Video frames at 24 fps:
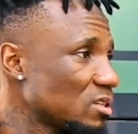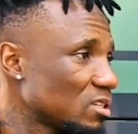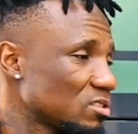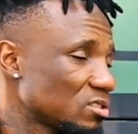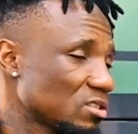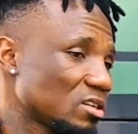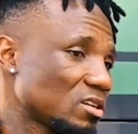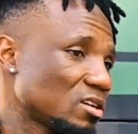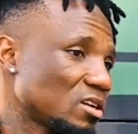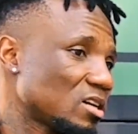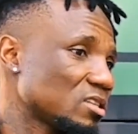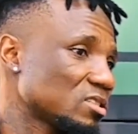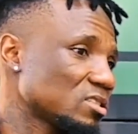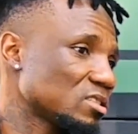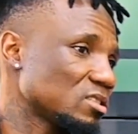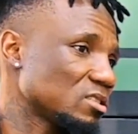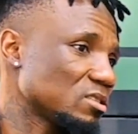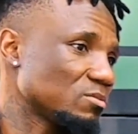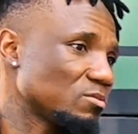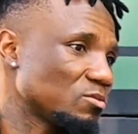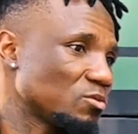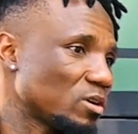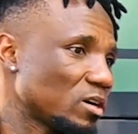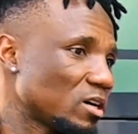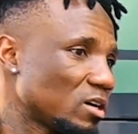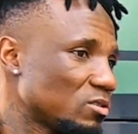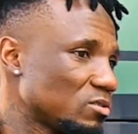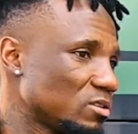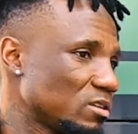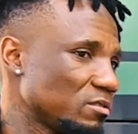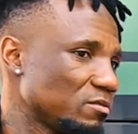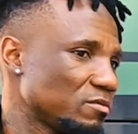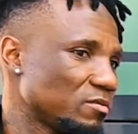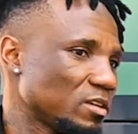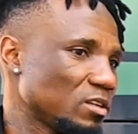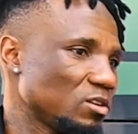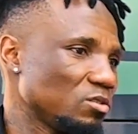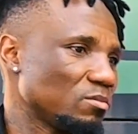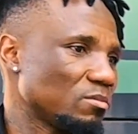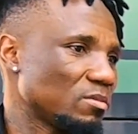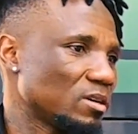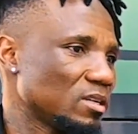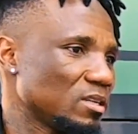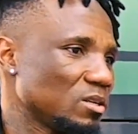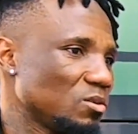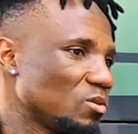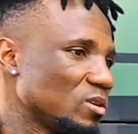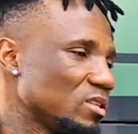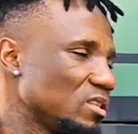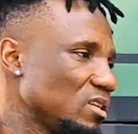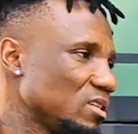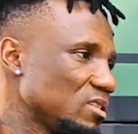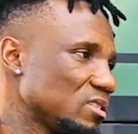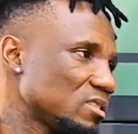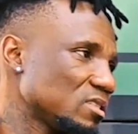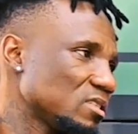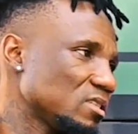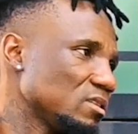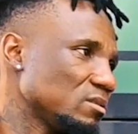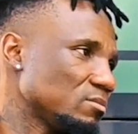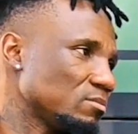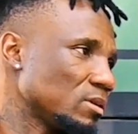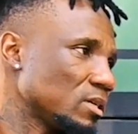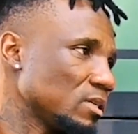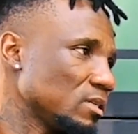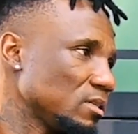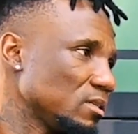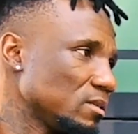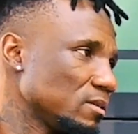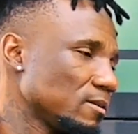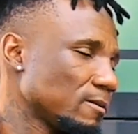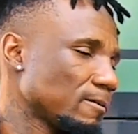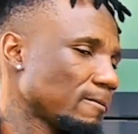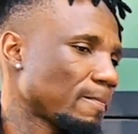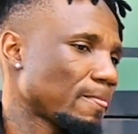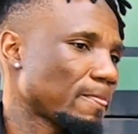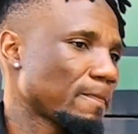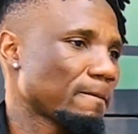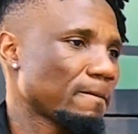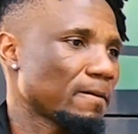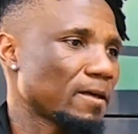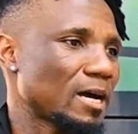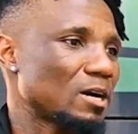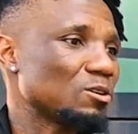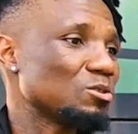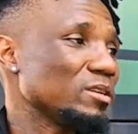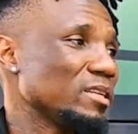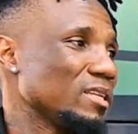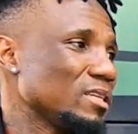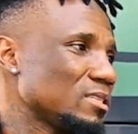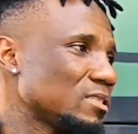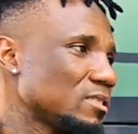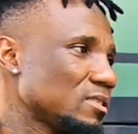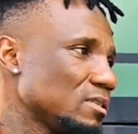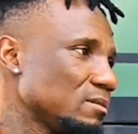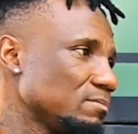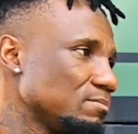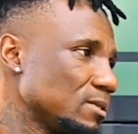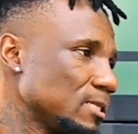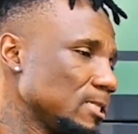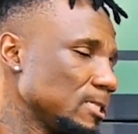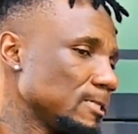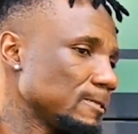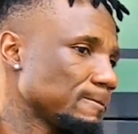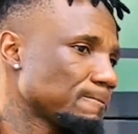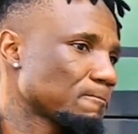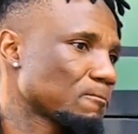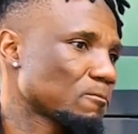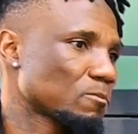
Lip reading: I started asking them how they value money, what they see in money, how do they see money.